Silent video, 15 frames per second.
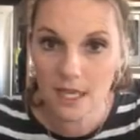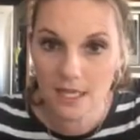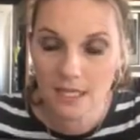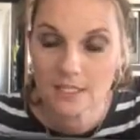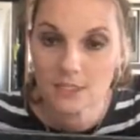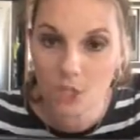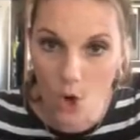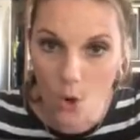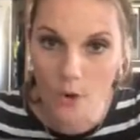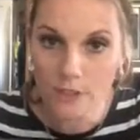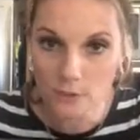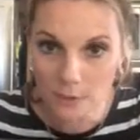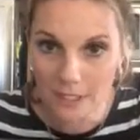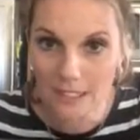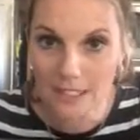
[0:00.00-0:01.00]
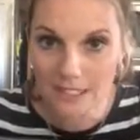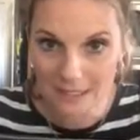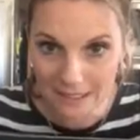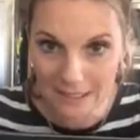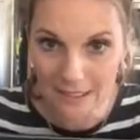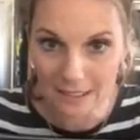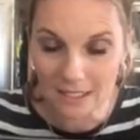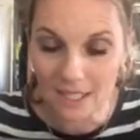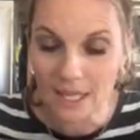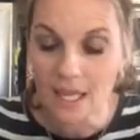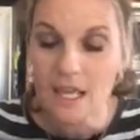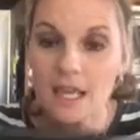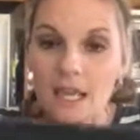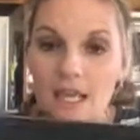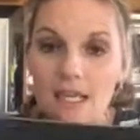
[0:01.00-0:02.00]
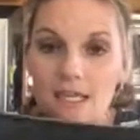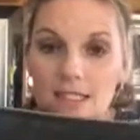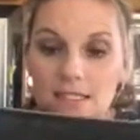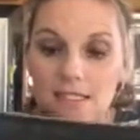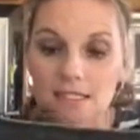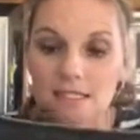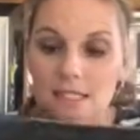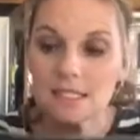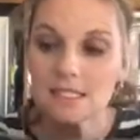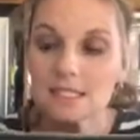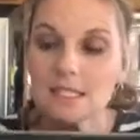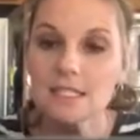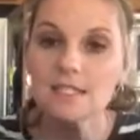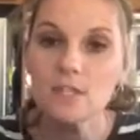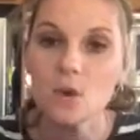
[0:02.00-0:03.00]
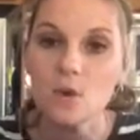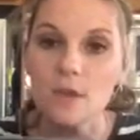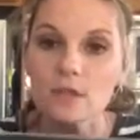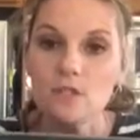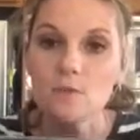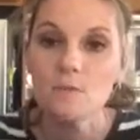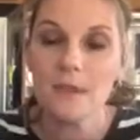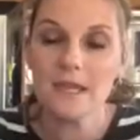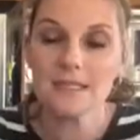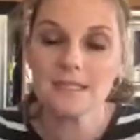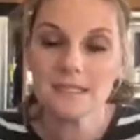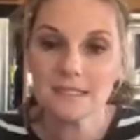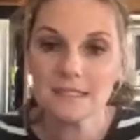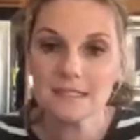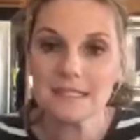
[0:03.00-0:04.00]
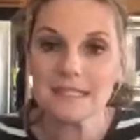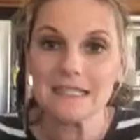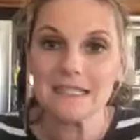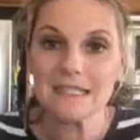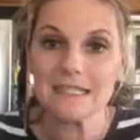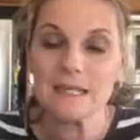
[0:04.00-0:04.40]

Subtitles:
And it's going to get it clean. This is going to basically